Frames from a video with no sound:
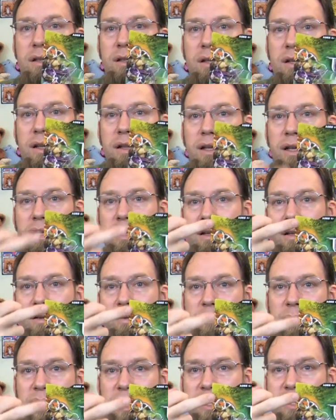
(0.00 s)
And then
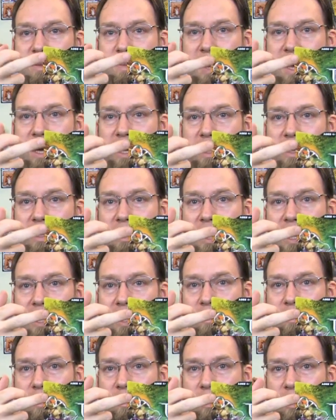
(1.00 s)
Mike is back in the
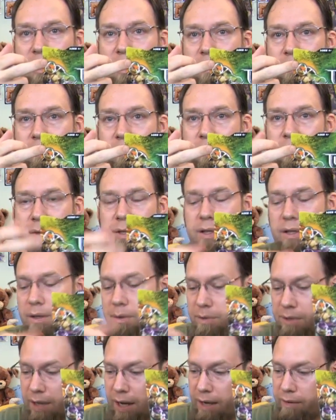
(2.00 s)
lineup up here. So that
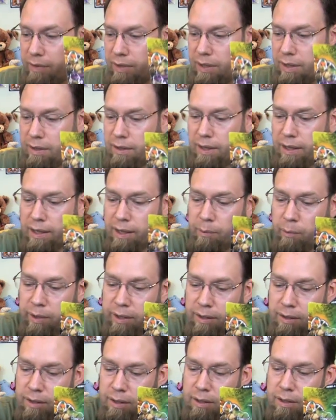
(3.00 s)
was kind of a neat thing. And
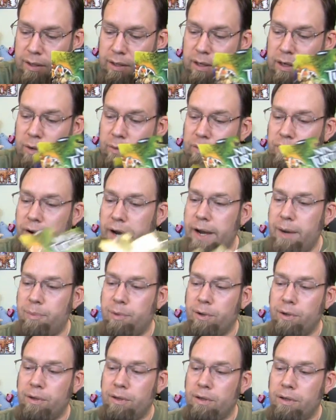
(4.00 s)
when here you go for
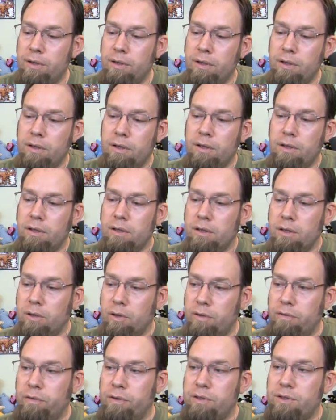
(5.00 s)
April
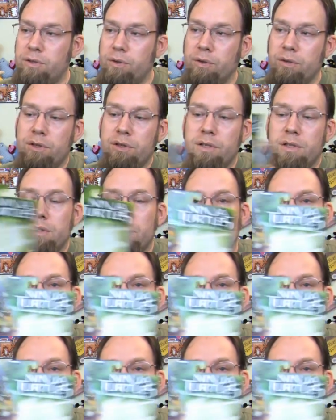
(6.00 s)
or Foot Soldier,